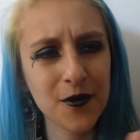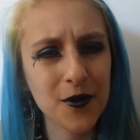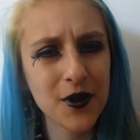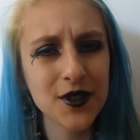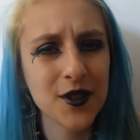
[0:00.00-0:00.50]

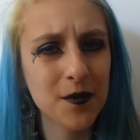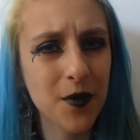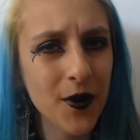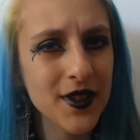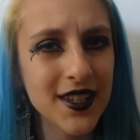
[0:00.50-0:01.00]
What's your
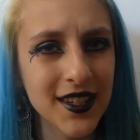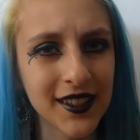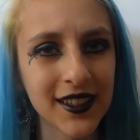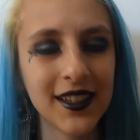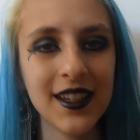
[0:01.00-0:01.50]
point
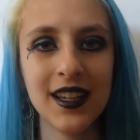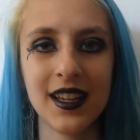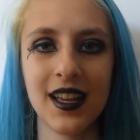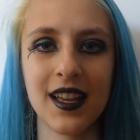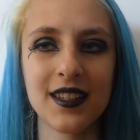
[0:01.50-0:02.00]
here?
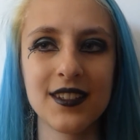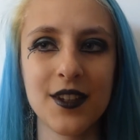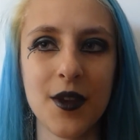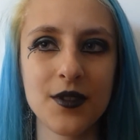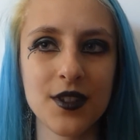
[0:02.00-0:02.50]
And, you
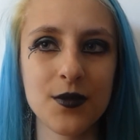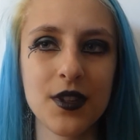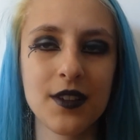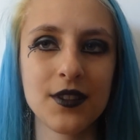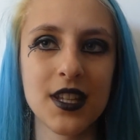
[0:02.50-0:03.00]
know, it just
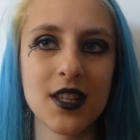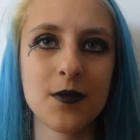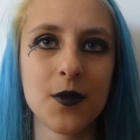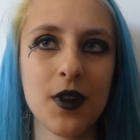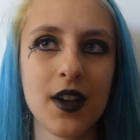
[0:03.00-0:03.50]
really irritates
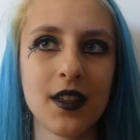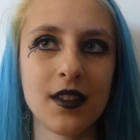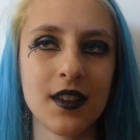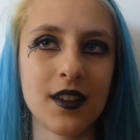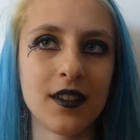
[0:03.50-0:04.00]
me
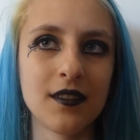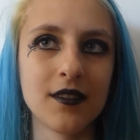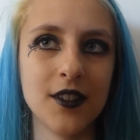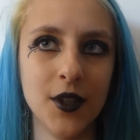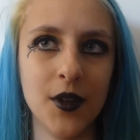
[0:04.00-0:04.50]
when,
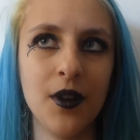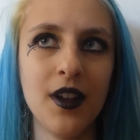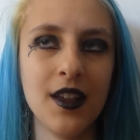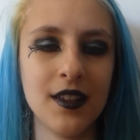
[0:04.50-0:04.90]
you know,